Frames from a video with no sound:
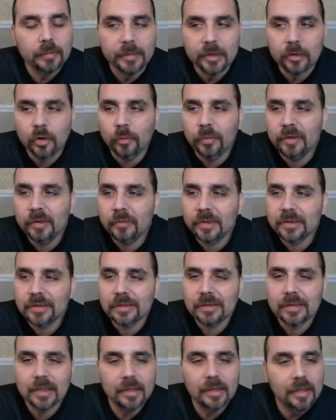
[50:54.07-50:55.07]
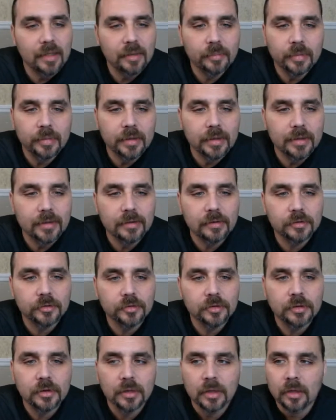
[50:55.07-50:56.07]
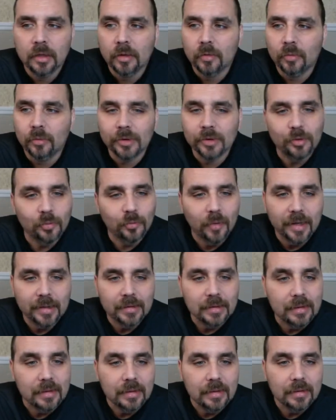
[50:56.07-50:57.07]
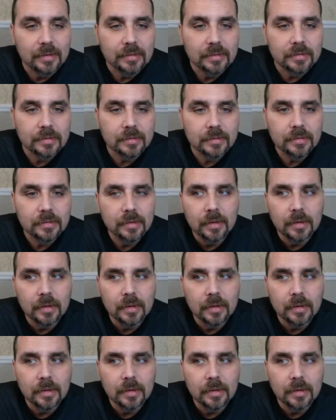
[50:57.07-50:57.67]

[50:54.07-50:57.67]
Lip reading: I mean, no one wants to tell anybody else what the right thing is.